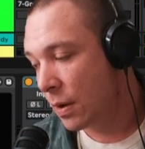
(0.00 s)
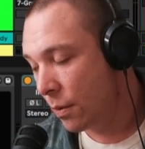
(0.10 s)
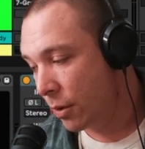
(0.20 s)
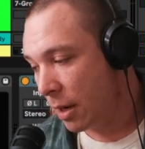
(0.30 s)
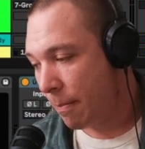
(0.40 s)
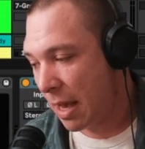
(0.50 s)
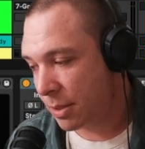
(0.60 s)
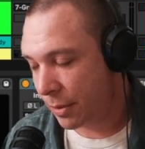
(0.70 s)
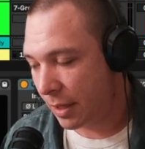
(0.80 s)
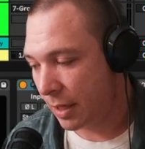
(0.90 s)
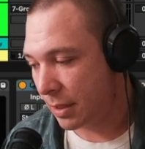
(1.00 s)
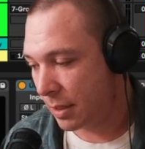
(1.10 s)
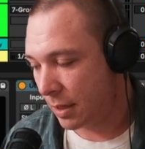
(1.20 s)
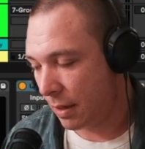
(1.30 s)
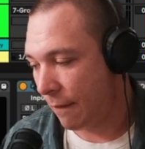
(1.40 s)
We're going to mess with
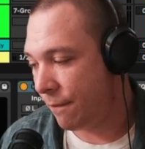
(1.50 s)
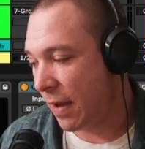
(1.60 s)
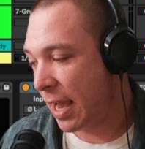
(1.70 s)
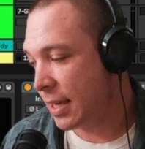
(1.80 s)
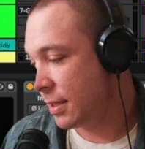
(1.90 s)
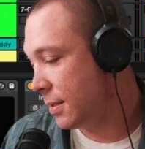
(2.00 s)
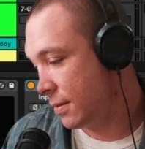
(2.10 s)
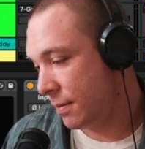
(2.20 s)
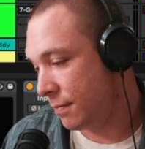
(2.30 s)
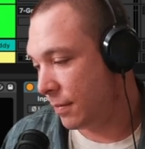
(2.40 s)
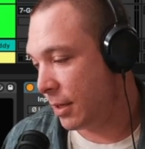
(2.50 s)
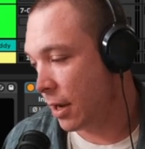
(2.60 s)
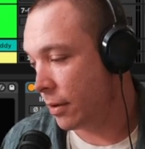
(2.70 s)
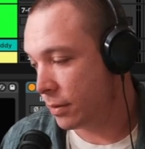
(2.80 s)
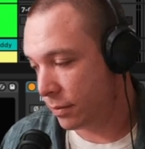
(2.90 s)
this phase, you
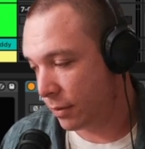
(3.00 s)
know?